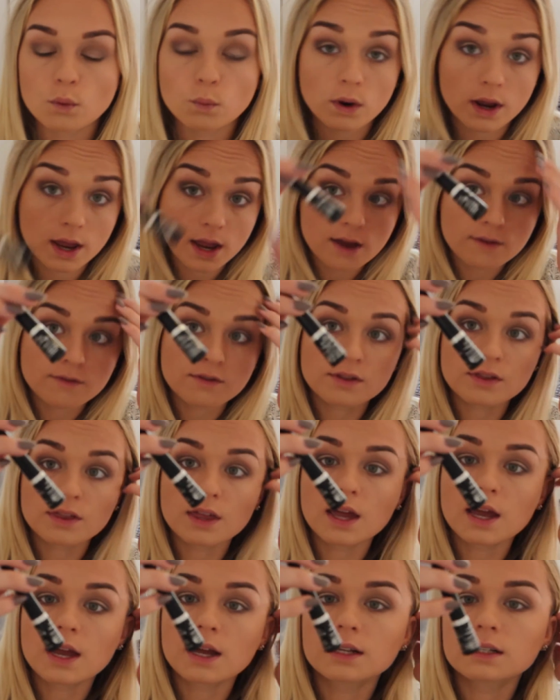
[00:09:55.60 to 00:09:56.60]
with
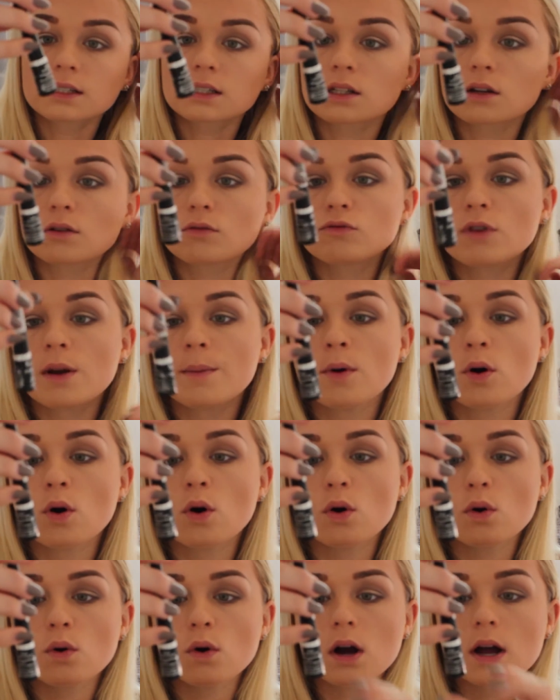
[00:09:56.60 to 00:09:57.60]
this
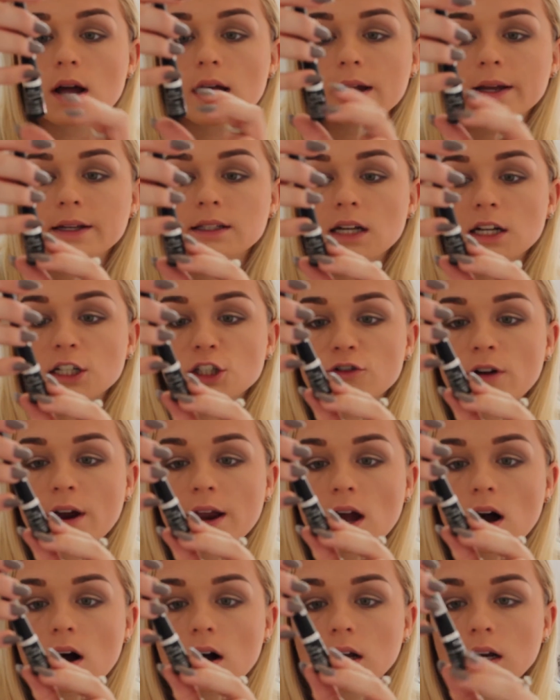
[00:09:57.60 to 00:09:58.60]
Rimmel
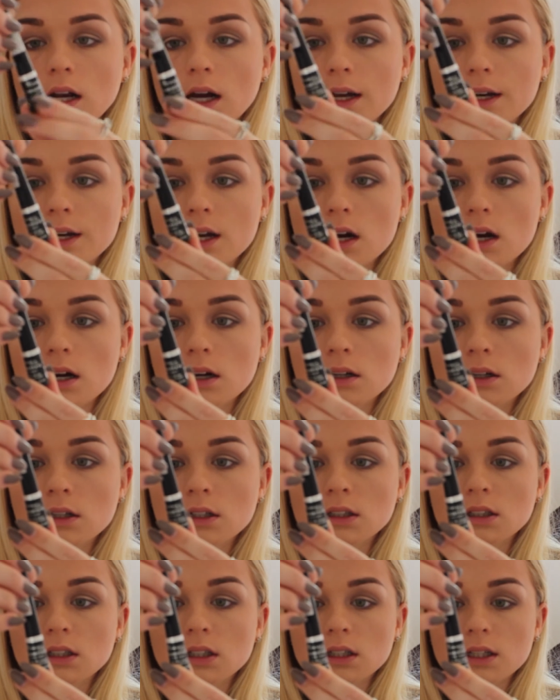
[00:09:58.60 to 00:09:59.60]
Exaggerate eyeliner.
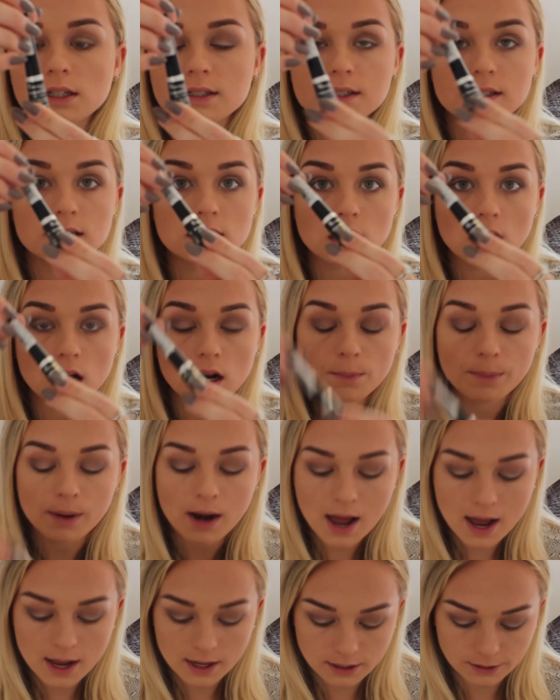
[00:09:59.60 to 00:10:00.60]
This is in the colour
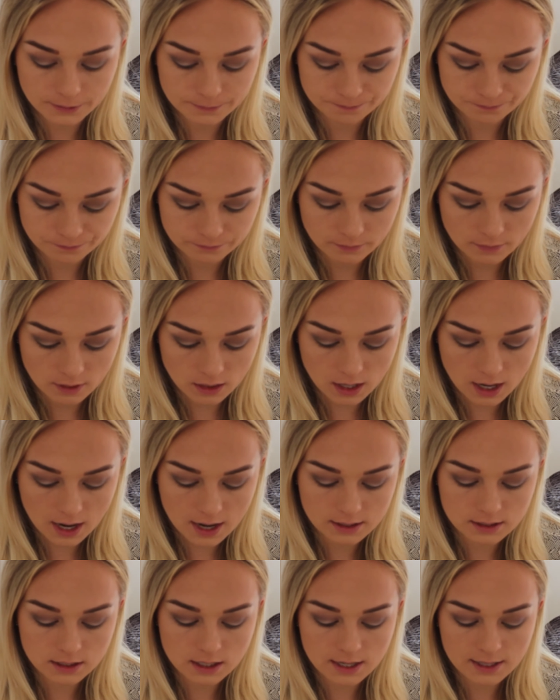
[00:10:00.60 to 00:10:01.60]
black,
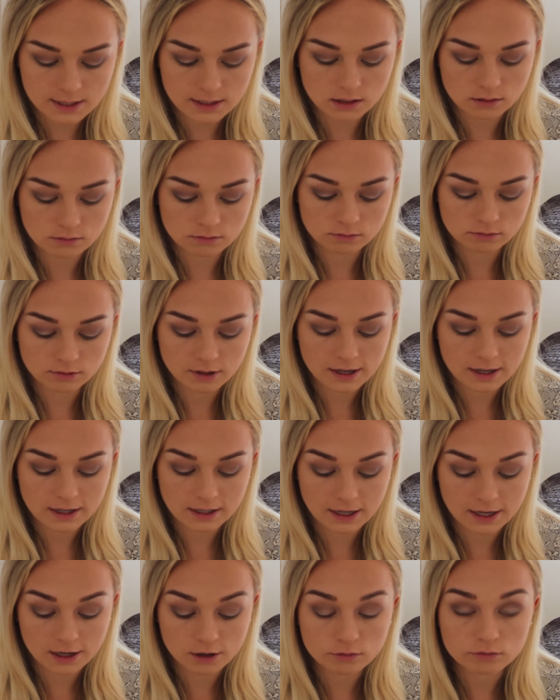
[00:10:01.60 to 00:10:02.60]
and it's a
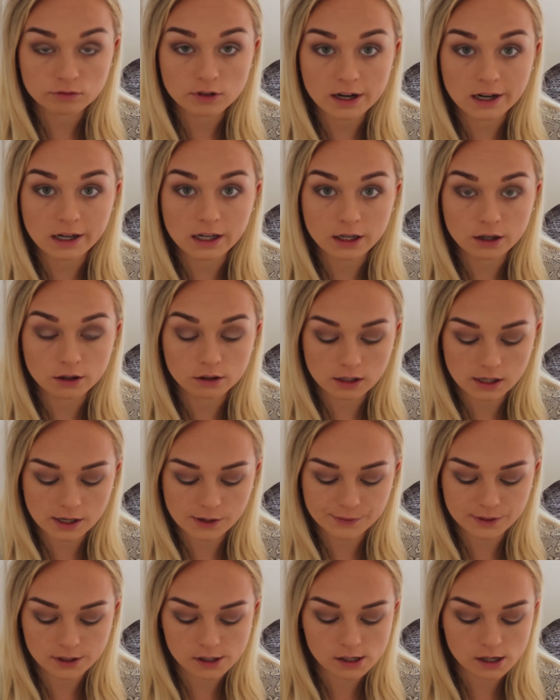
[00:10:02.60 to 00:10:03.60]
really, really good
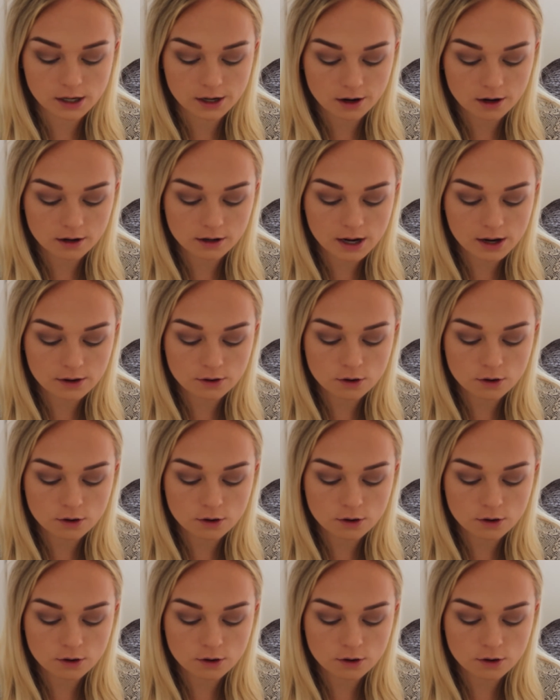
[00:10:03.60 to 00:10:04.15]
liquid eyeliner. Now